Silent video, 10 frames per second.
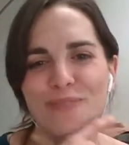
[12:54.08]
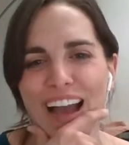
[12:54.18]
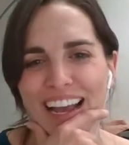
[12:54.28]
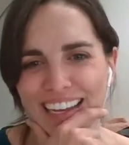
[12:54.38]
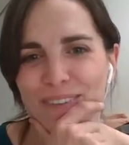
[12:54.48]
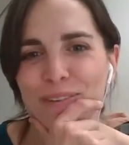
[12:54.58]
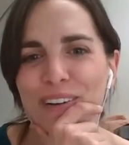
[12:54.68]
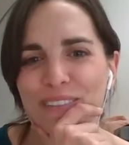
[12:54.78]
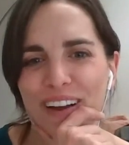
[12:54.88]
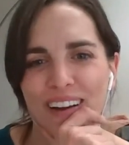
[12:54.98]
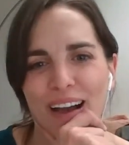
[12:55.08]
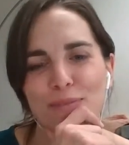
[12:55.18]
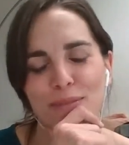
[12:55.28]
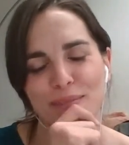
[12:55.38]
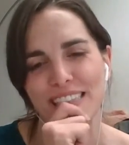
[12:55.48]
Right. We are very
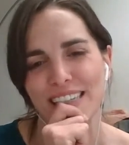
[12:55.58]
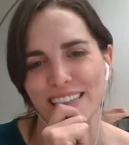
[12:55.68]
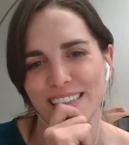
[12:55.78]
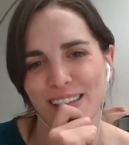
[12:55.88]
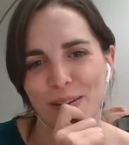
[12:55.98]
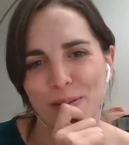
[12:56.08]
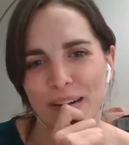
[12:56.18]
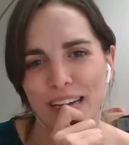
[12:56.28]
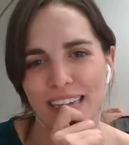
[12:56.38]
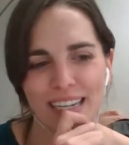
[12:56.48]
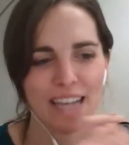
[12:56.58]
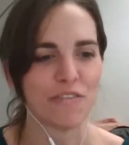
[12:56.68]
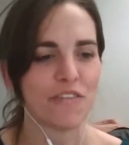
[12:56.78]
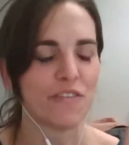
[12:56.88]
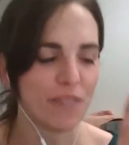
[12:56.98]
optimistic. So, and
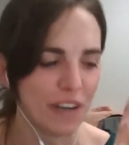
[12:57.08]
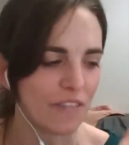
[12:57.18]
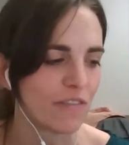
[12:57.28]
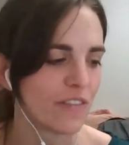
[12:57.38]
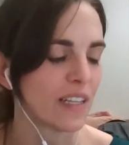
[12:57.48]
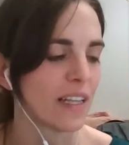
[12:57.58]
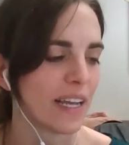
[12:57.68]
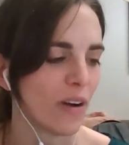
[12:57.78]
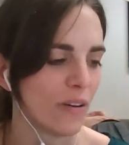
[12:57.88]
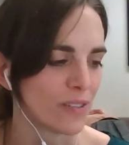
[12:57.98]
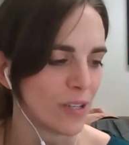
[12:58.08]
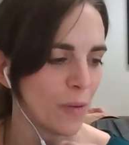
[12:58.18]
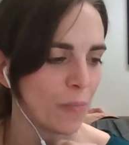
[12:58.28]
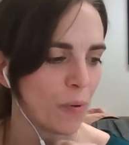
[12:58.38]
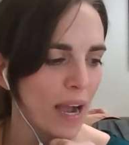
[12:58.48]
feeling
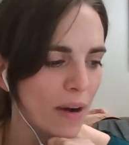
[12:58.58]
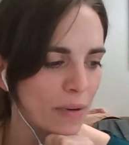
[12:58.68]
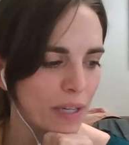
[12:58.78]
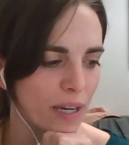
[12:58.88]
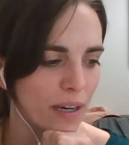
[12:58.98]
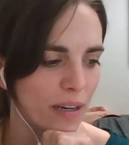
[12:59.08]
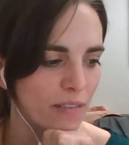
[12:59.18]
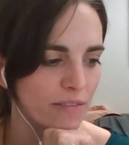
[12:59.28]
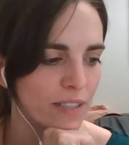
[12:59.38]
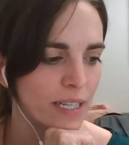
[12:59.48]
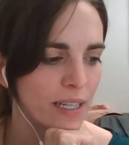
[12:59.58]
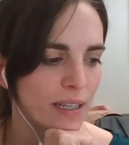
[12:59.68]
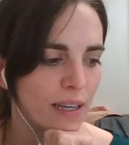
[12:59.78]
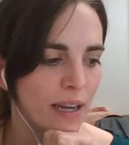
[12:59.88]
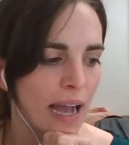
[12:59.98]
also proud of
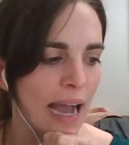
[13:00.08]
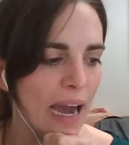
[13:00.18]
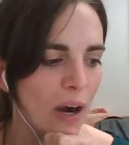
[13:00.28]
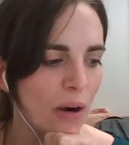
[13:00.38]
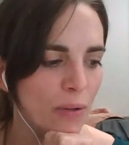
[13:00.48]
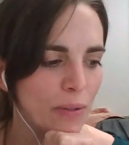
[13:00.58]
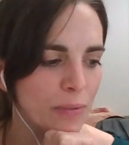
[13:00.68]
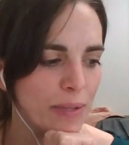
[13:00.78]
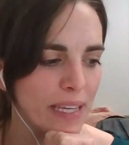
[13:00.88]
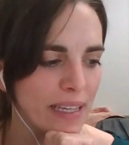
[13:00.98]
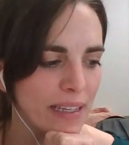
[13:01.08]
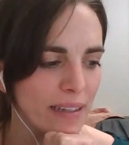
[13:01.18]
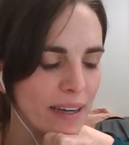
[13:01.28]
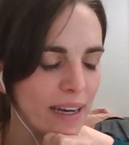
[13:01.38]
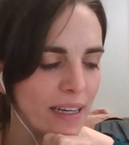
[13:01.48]
how we
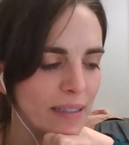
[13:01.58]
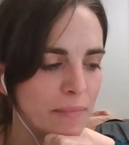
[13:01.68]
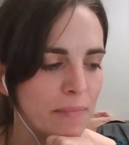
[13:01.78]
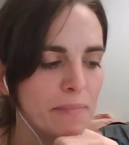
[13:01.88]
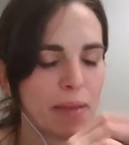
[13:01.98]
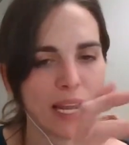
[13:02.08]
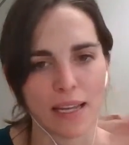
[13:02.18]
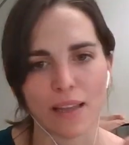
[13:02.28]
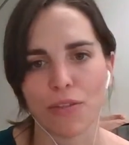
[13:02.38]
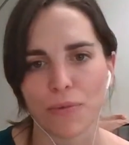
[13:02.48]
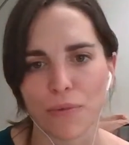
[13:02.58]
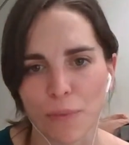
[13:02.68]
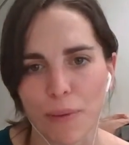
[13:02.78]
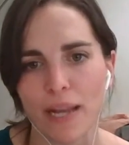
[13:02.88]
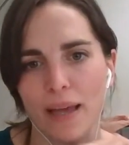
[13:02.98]
made it through the
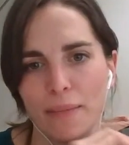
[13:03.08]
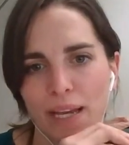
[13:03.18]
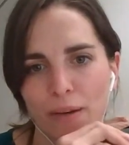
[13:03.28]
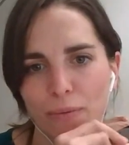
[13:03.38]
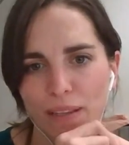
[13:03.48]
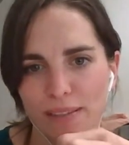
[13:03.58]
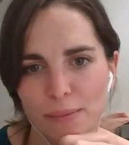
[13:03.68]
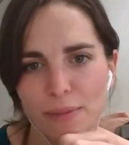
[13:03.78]
pandemic with some of